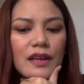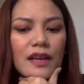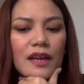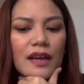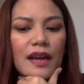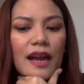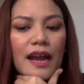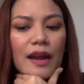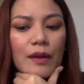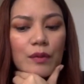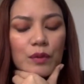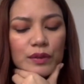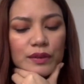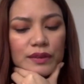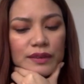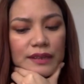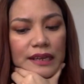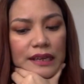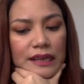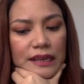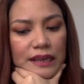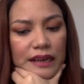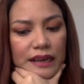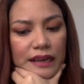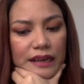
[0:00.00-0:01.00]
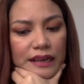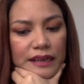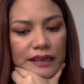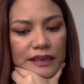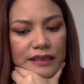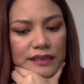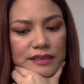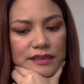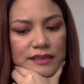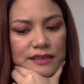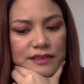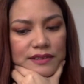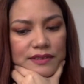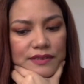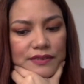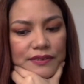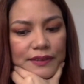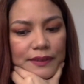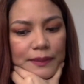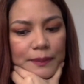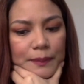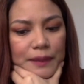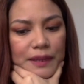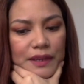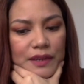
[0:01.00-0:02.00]
I would think as
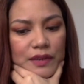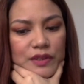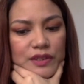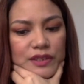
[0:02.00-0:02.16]
Filipinos,